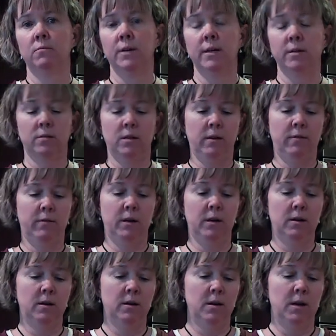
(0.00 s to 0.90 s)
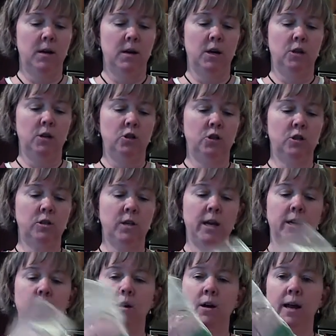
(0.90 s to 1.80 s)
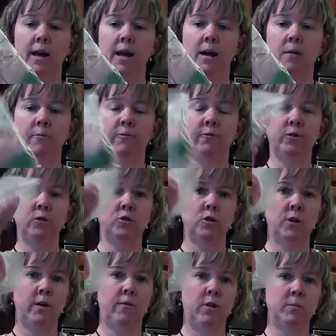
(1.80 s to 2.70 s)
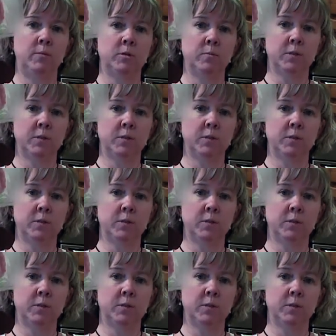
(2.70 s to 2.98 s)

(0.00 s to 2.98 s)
Thanksgiving. Just take your ham, FoodSaver up some